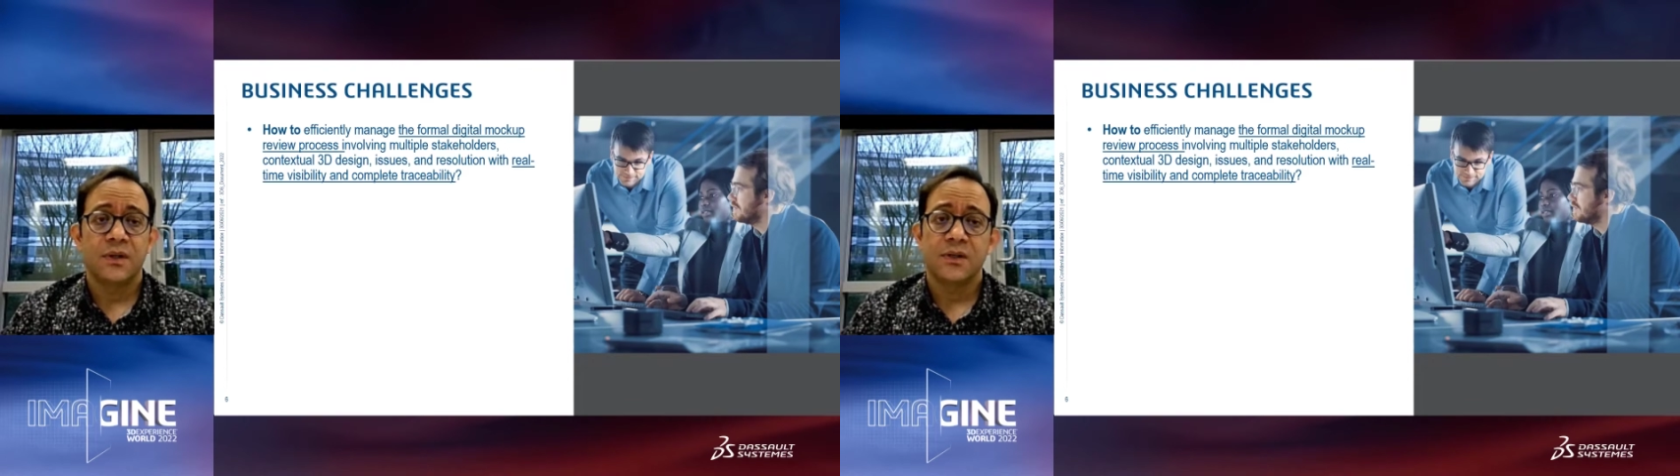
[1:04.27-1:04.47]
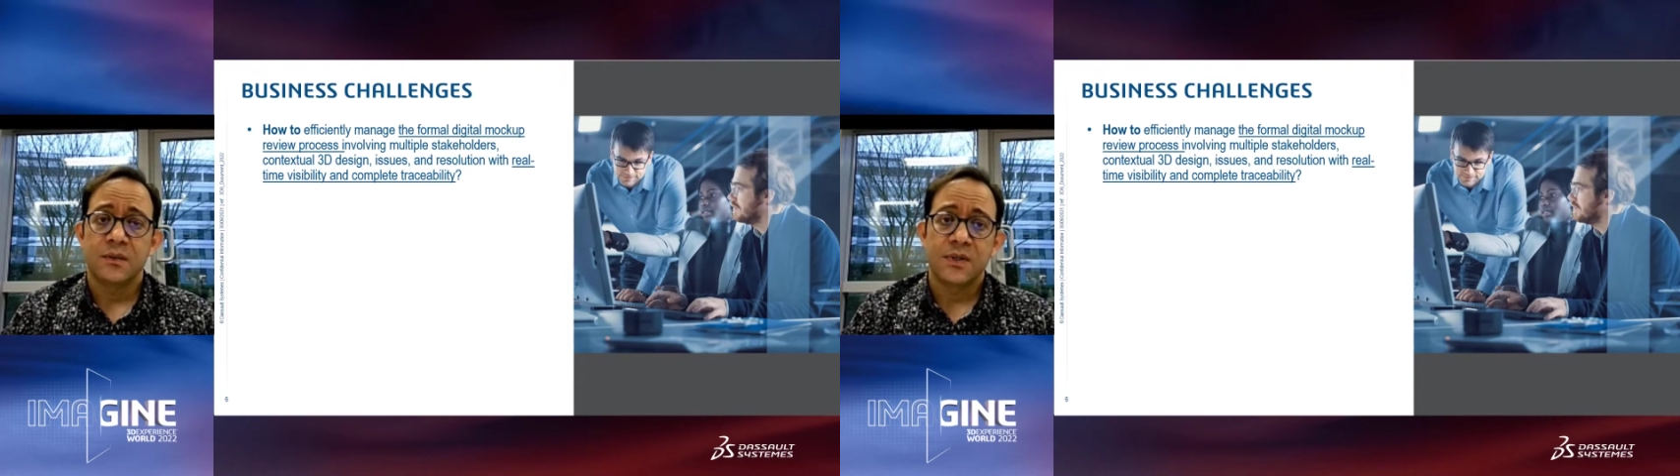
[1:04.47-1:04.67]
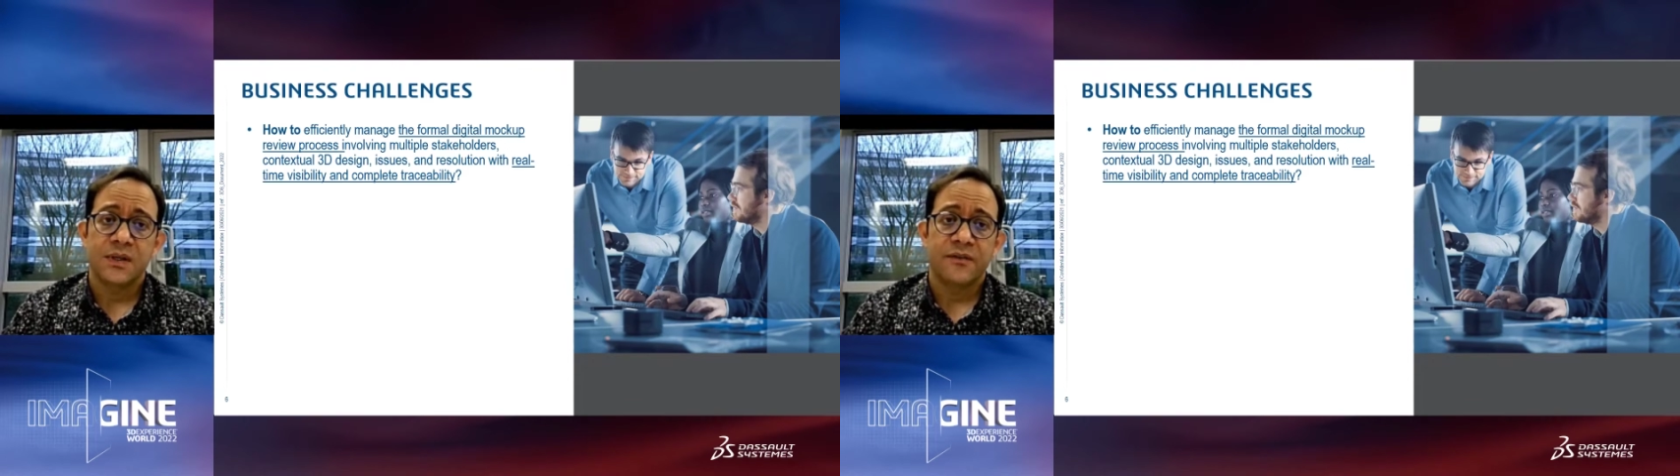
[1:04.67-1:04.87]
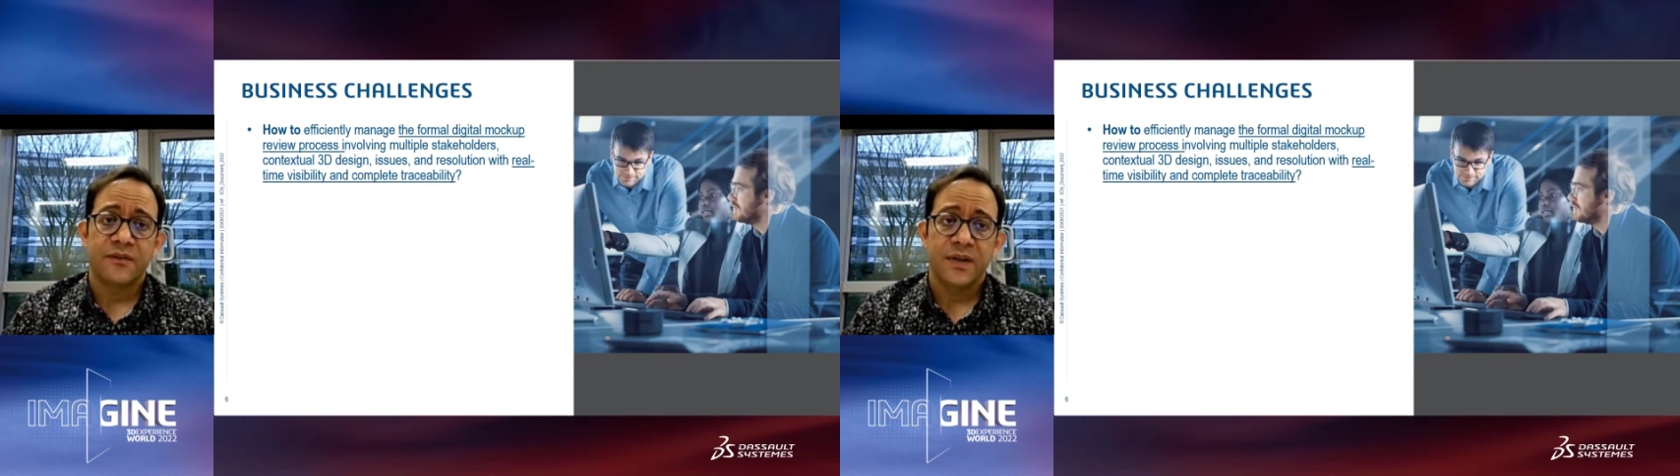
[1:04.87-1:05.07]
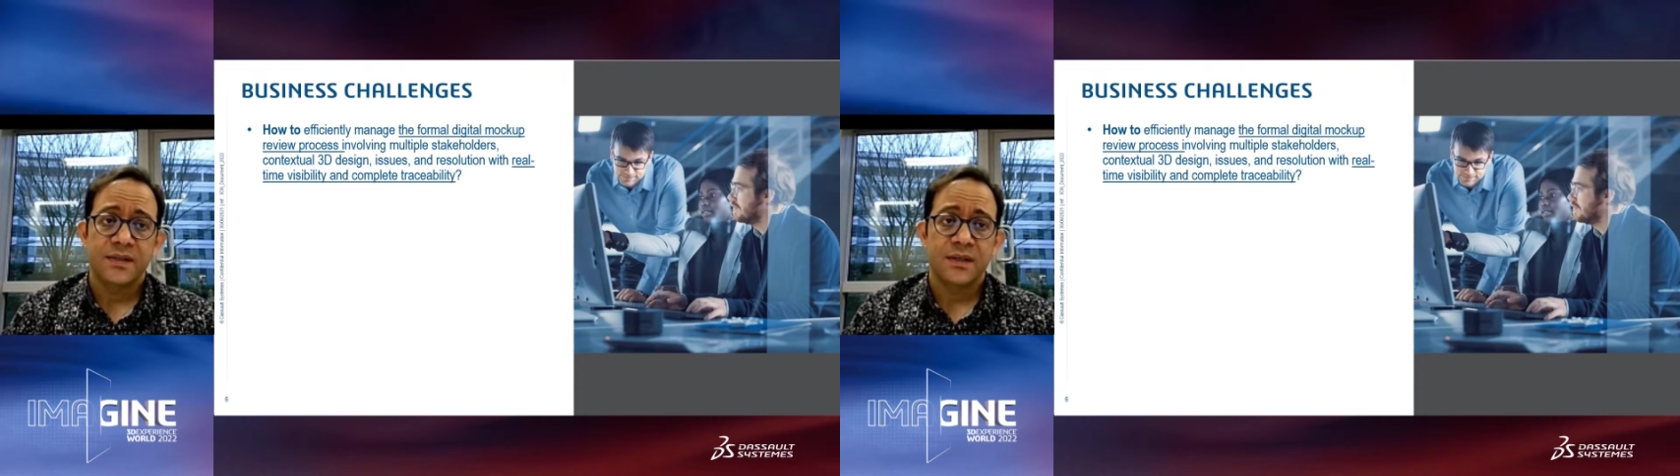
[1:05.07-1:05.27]
customers are
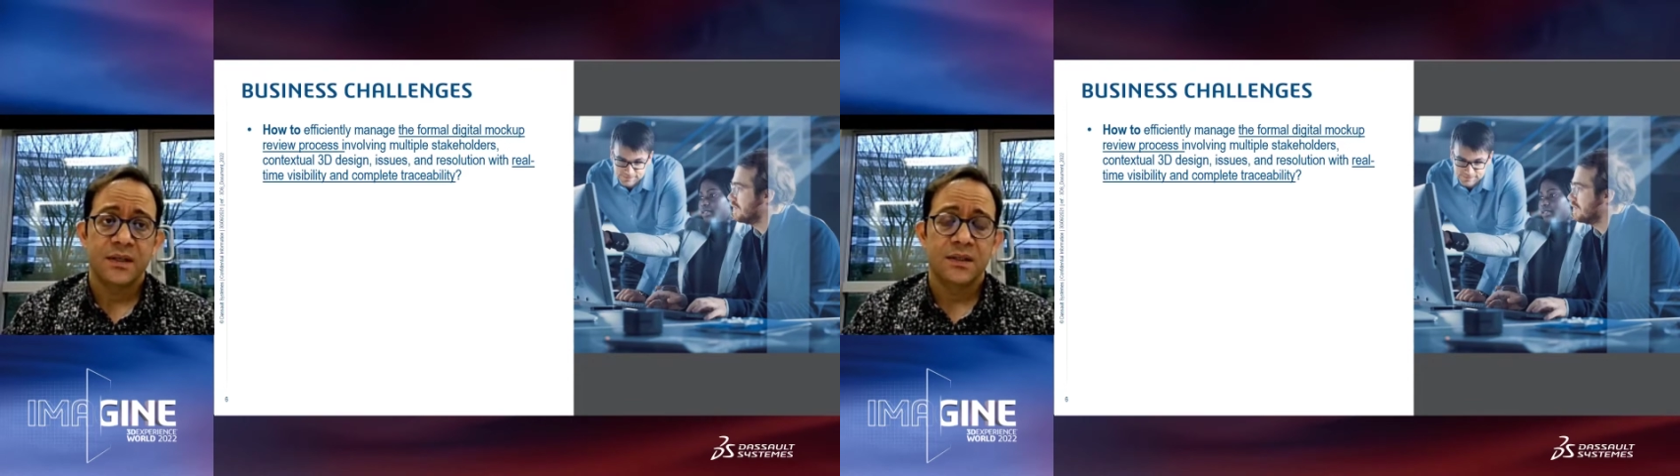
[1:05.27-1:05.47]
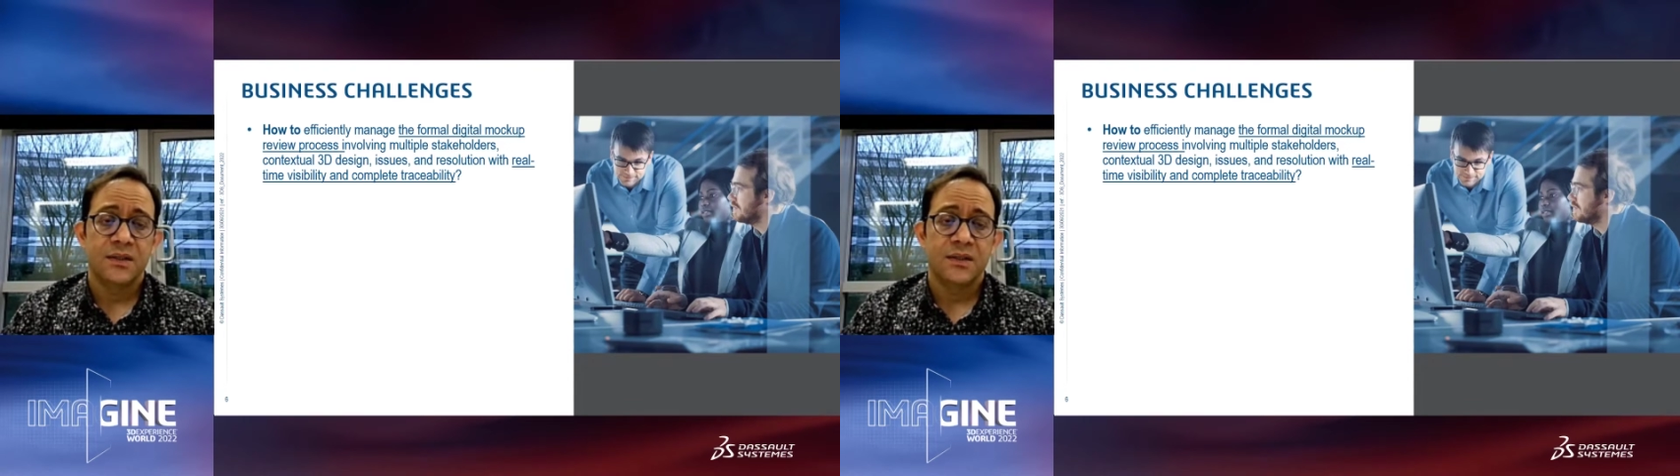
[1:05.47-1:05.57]
facing